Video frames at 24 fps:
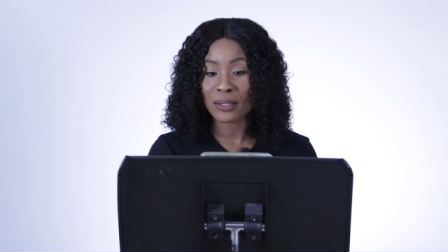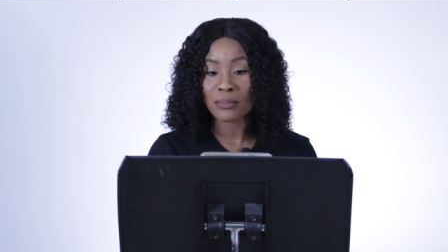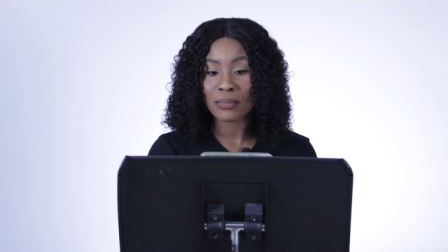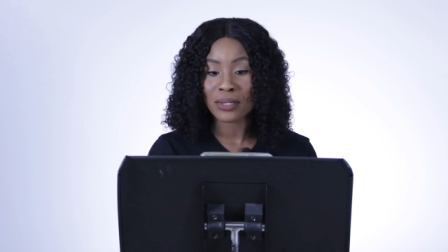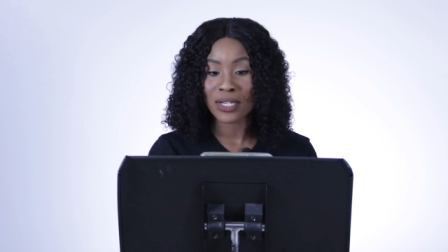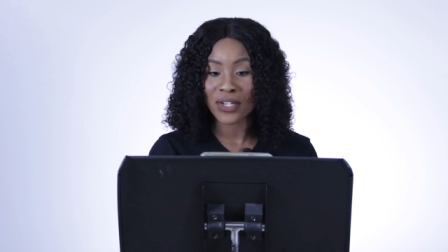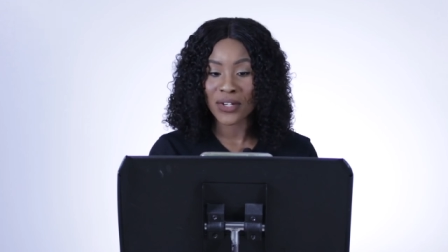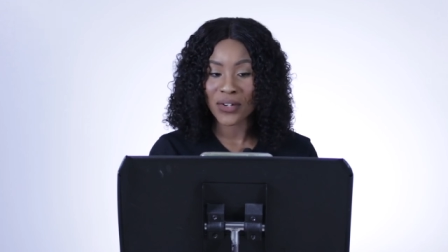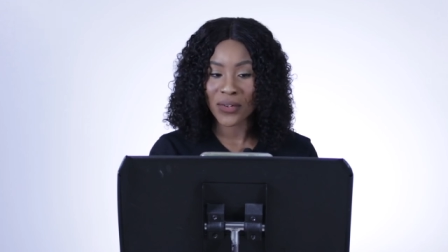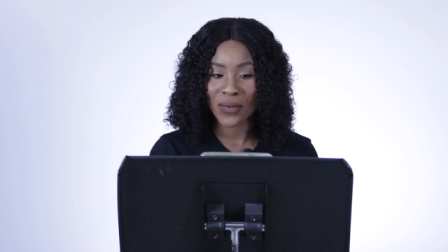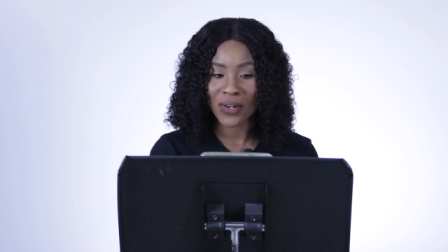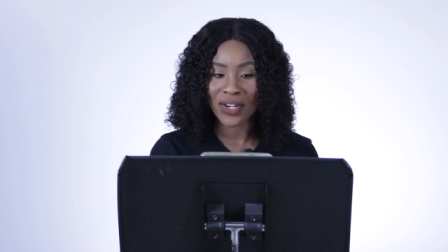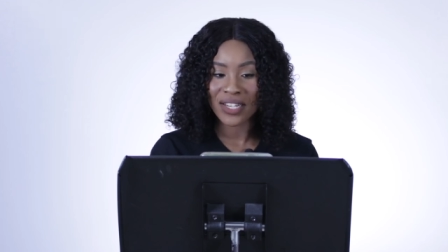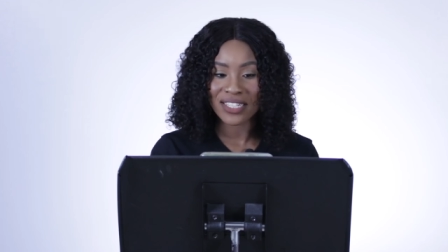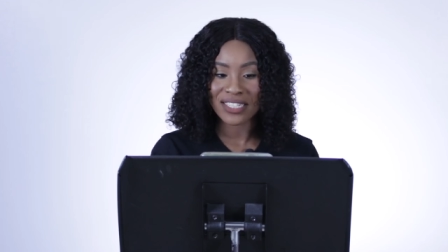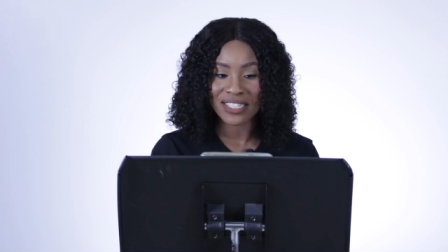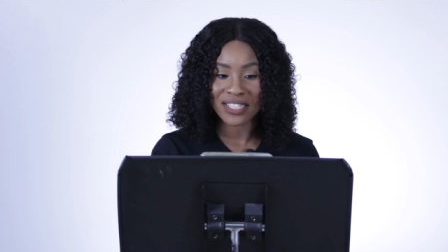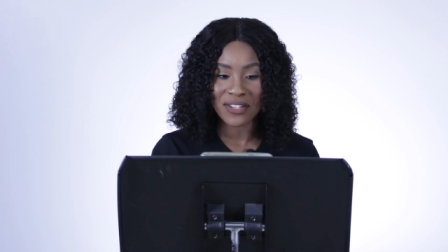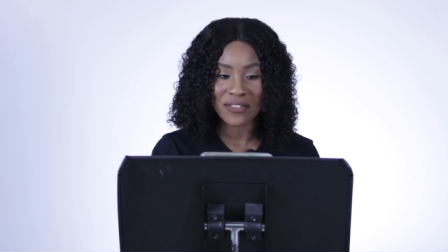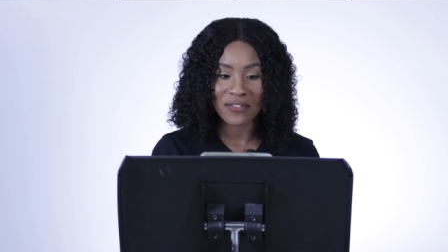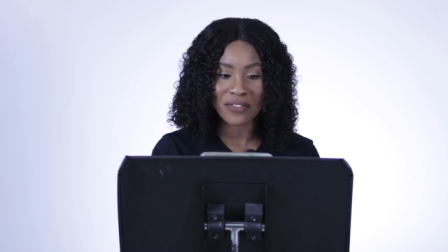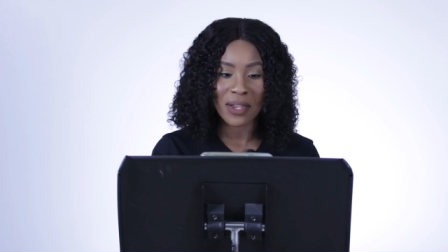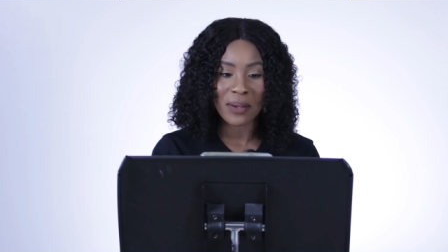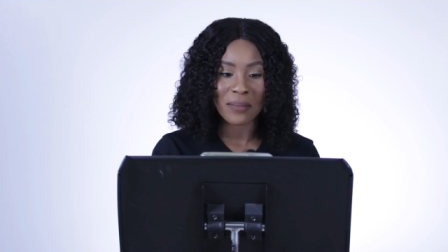a bit
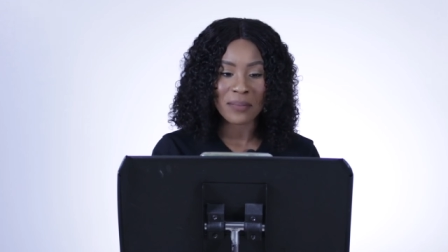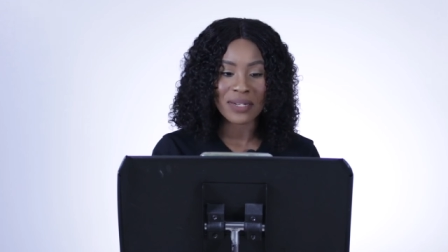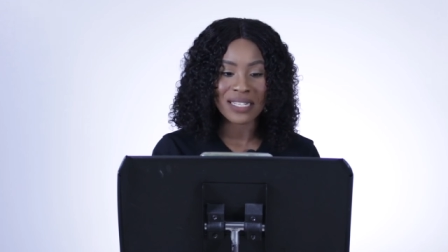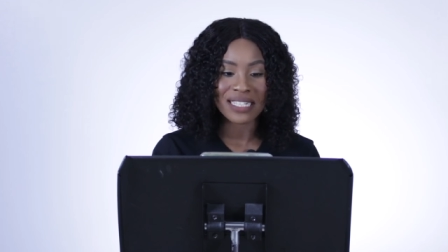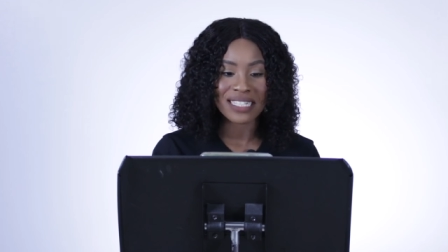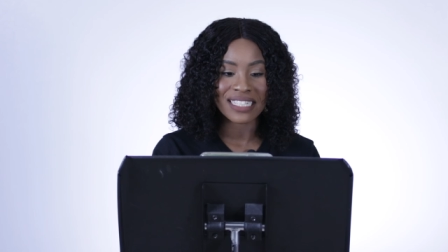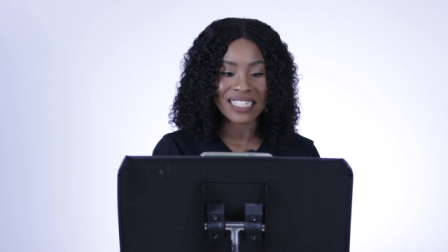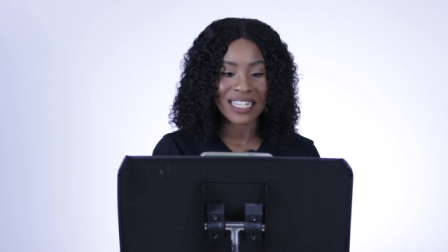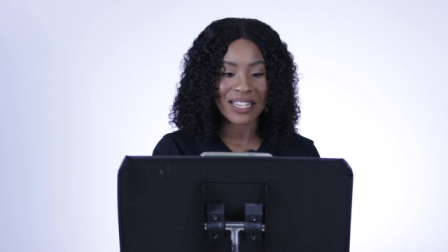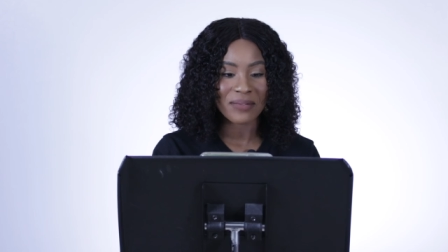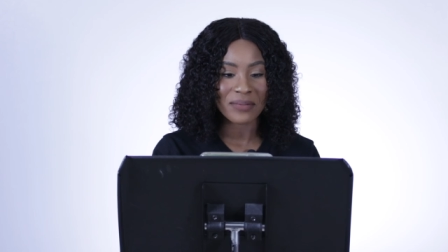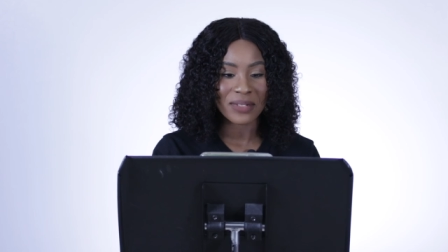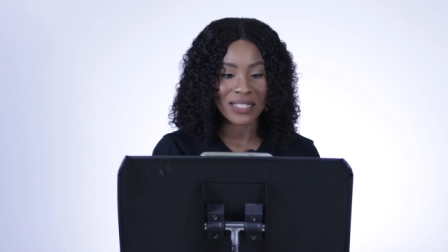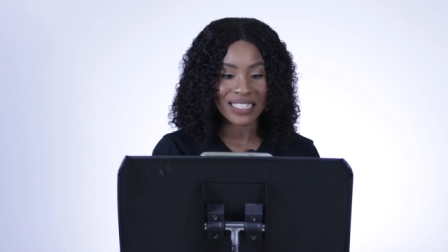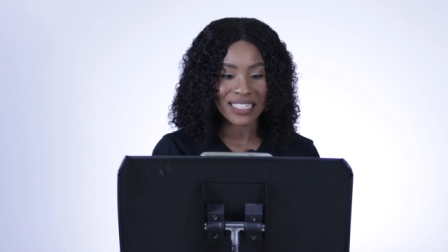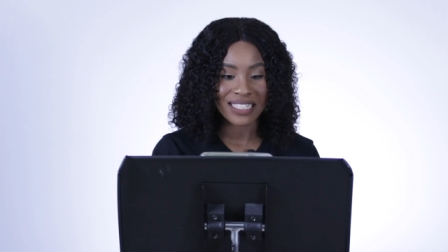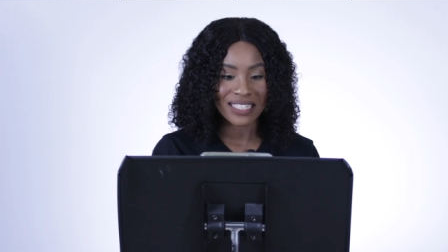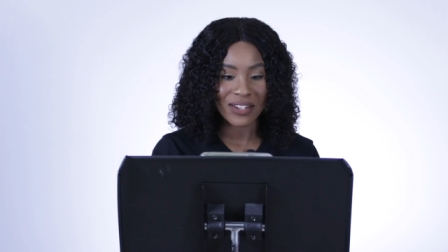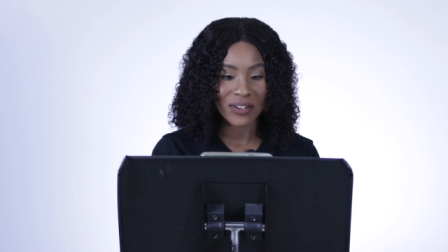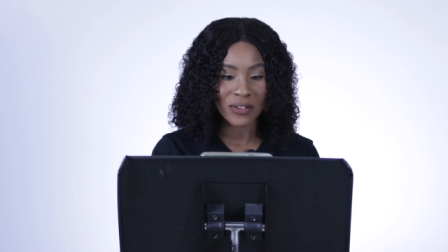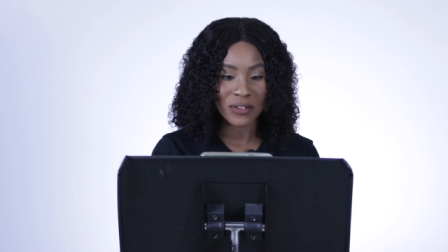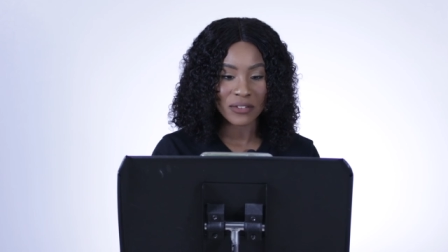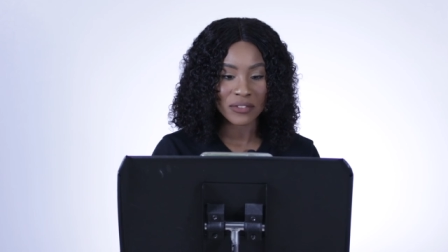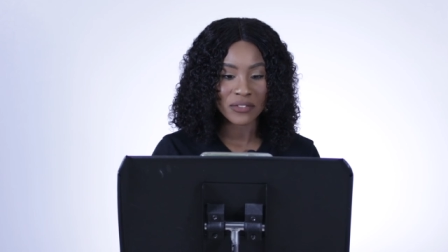crazy, if I must say
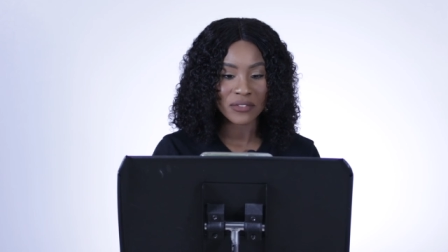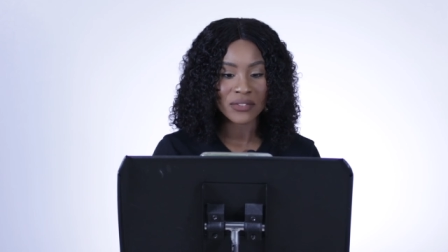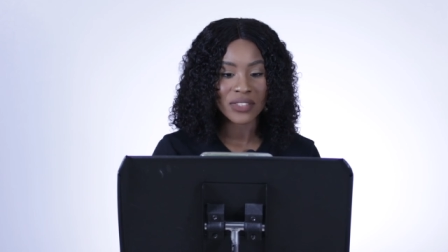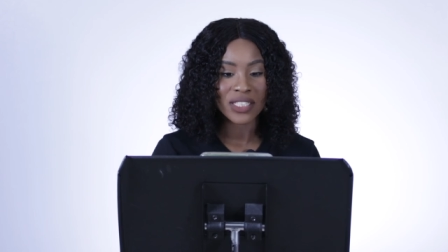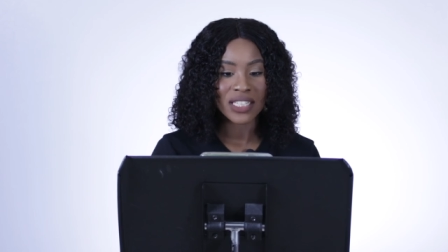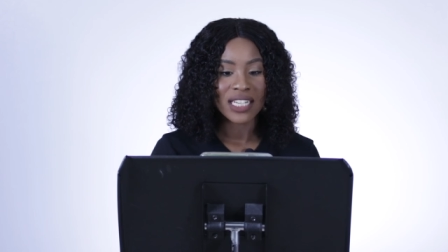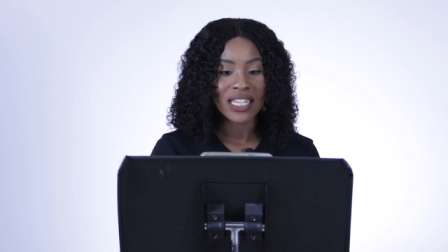myself.